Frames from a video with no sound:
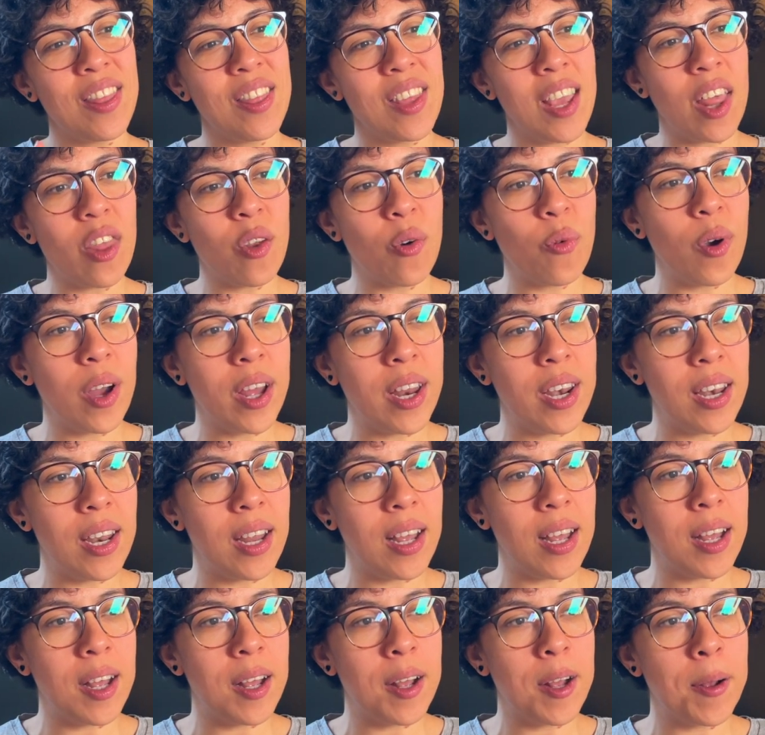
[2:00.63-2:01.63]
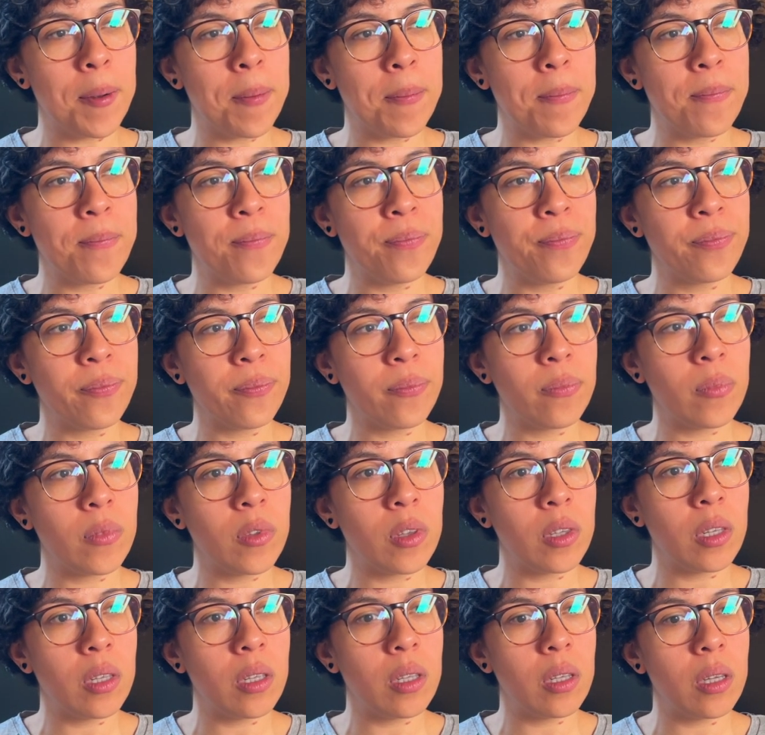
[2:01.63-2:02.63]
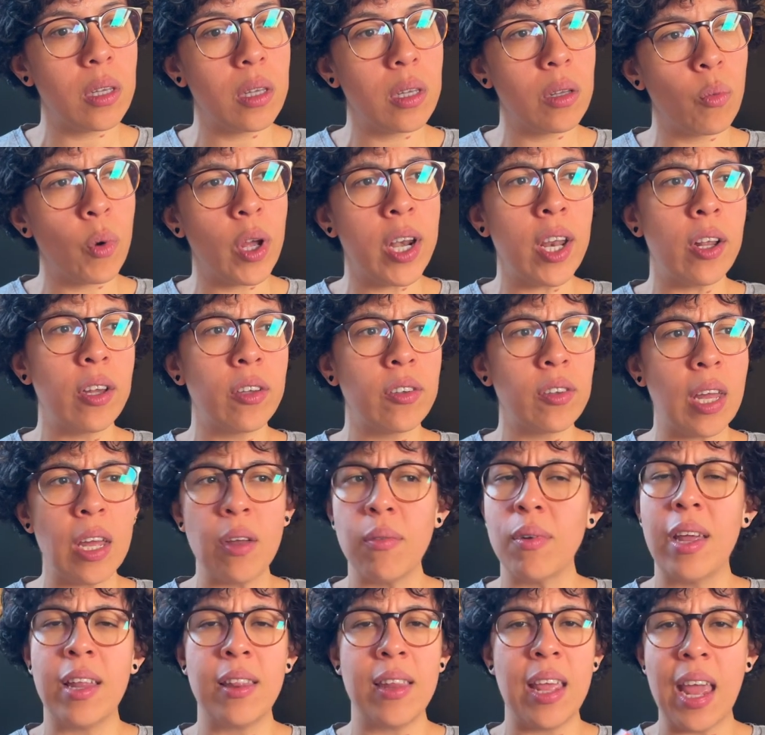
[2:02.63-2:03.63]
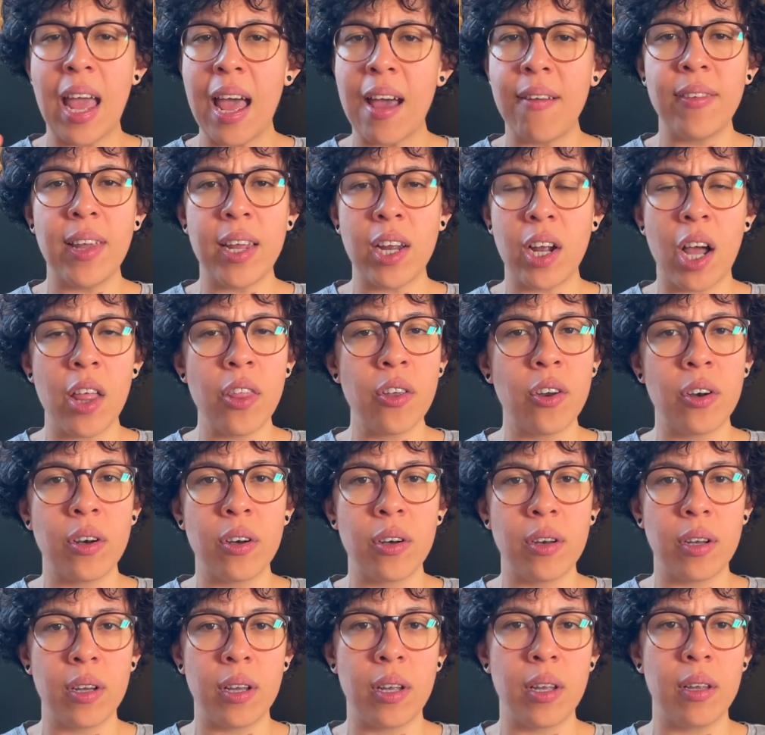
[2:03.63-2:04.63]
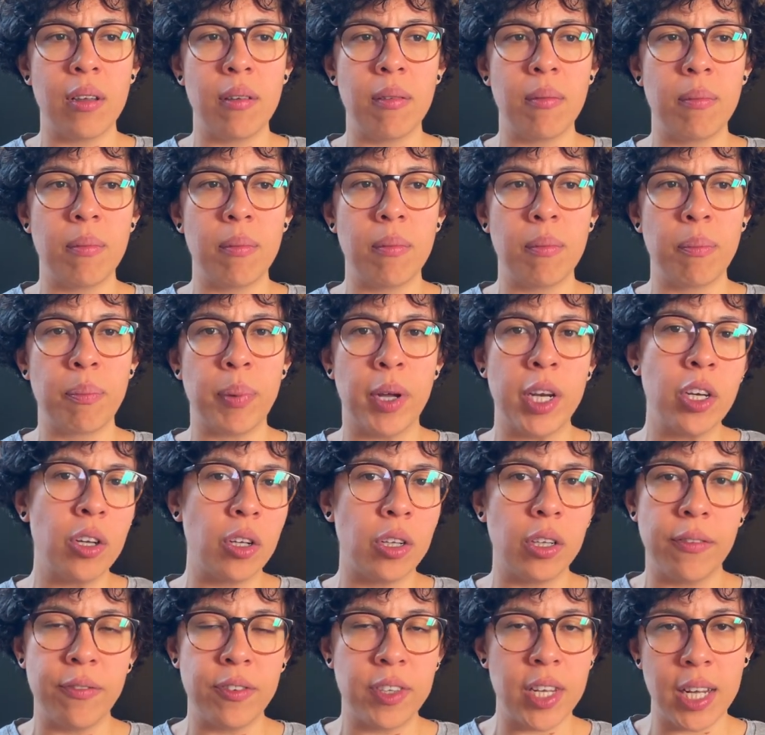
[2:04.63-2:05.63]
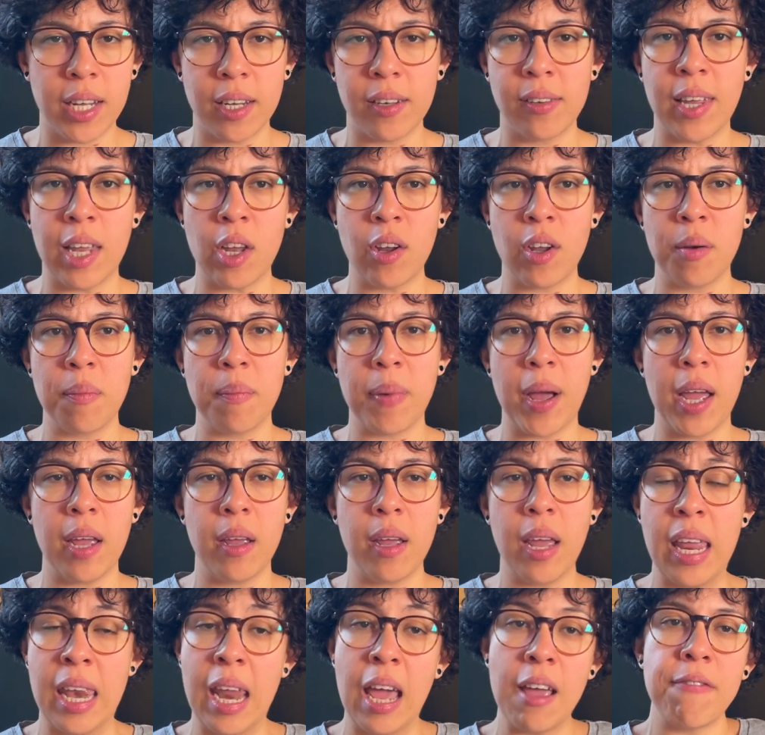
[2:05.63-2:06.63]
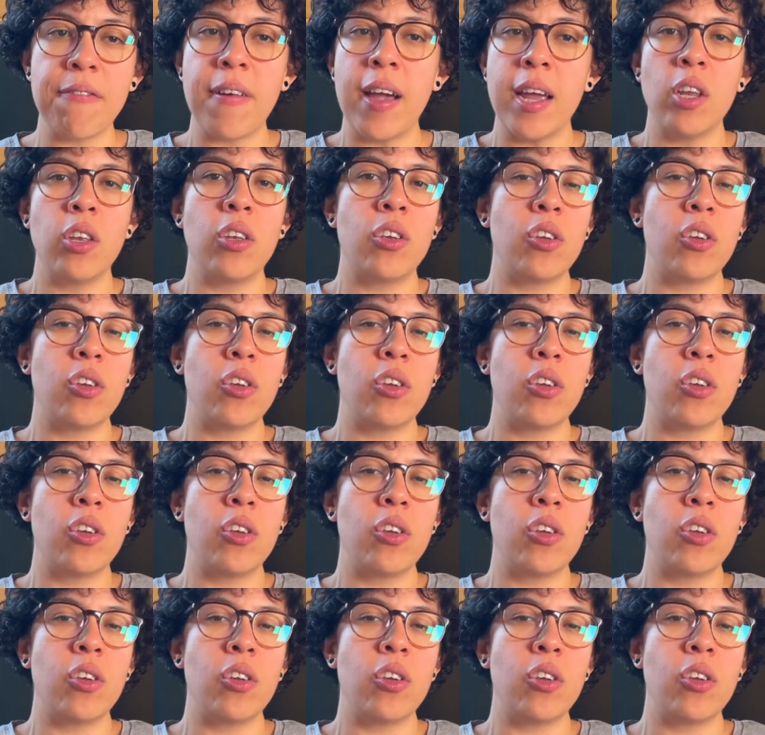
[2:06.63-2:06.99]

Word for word: the other one. Um, what else? Uh, and they have like other uh, bundle of tickets that you can buy. And I find